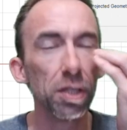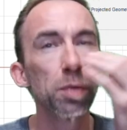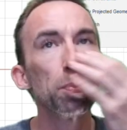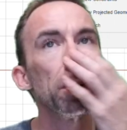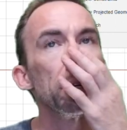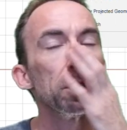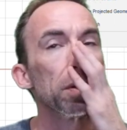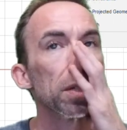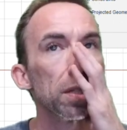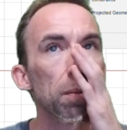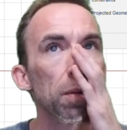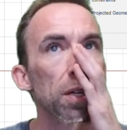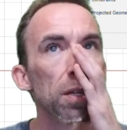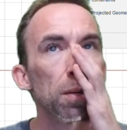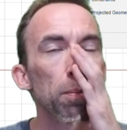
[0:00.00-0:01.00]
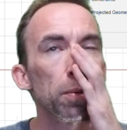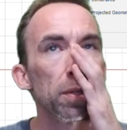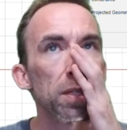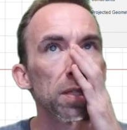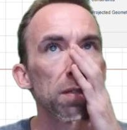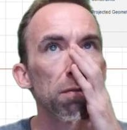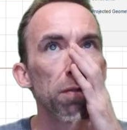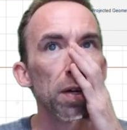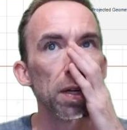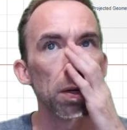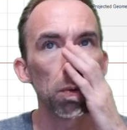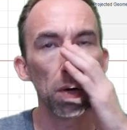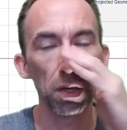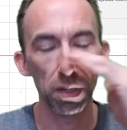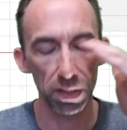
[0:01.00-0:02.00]
on this printer because I'm not going to print this in
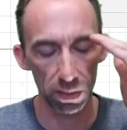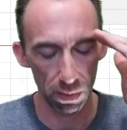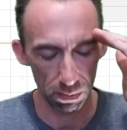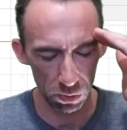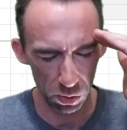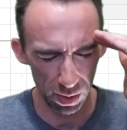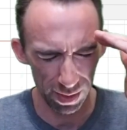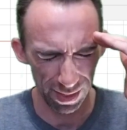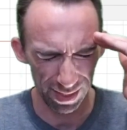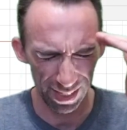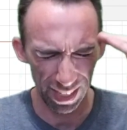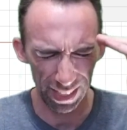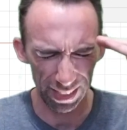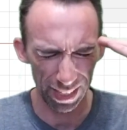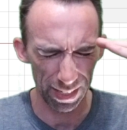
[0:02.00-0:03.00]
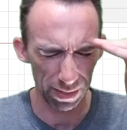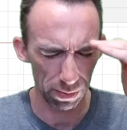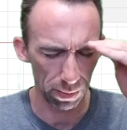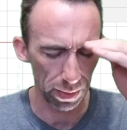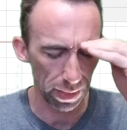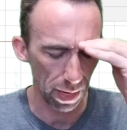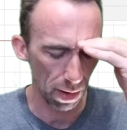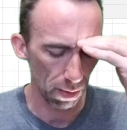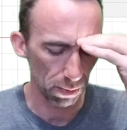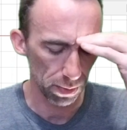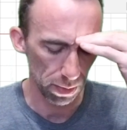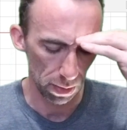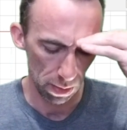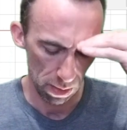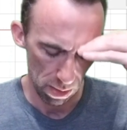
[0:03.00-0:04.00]
fine quality, so I'm trying to take that into
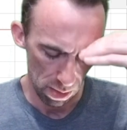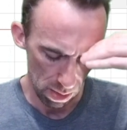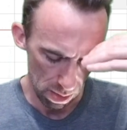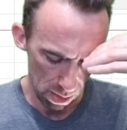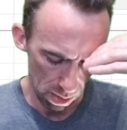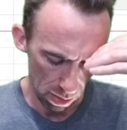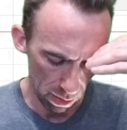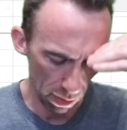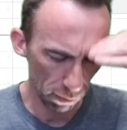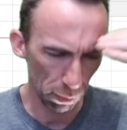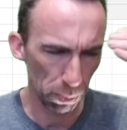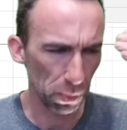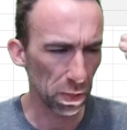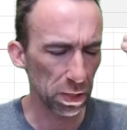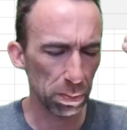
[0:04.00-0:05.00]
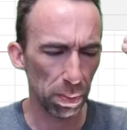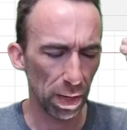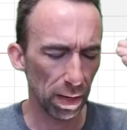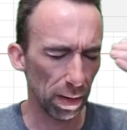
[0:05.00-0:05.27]
account. It overprints